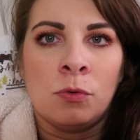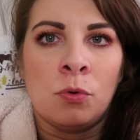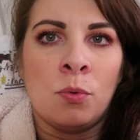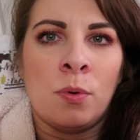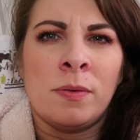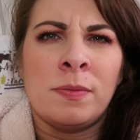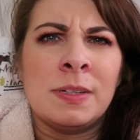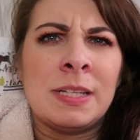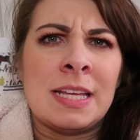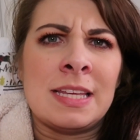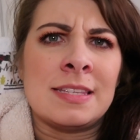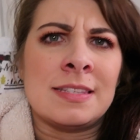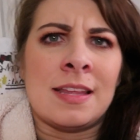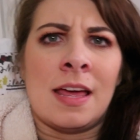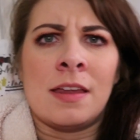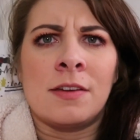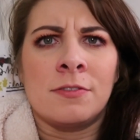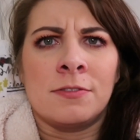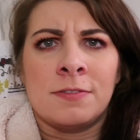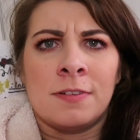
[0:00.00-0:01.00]
whoever they
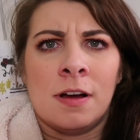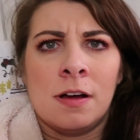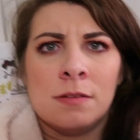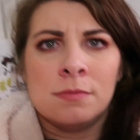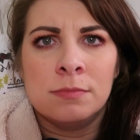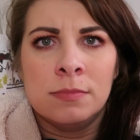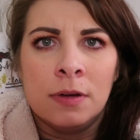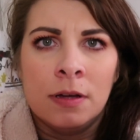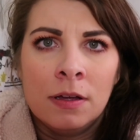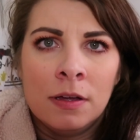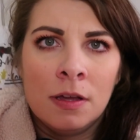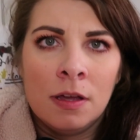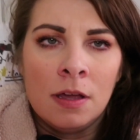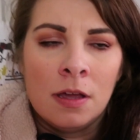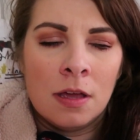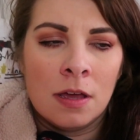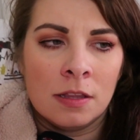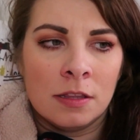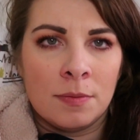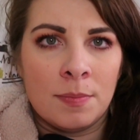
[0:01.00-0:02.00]
sent from
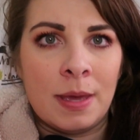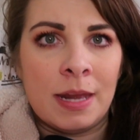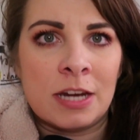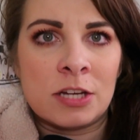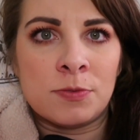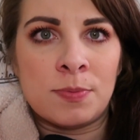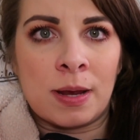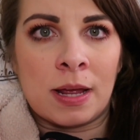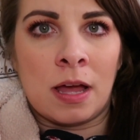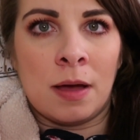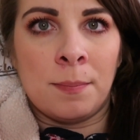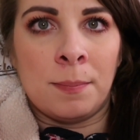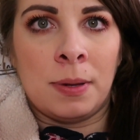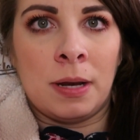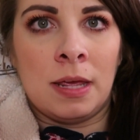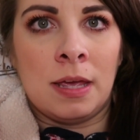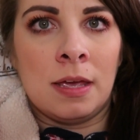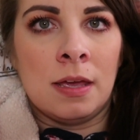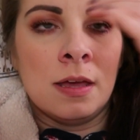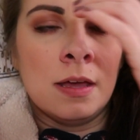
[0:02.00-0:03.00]
the management
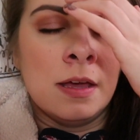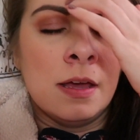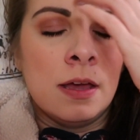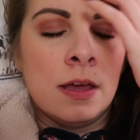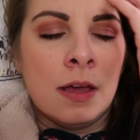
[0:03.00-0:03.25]
company,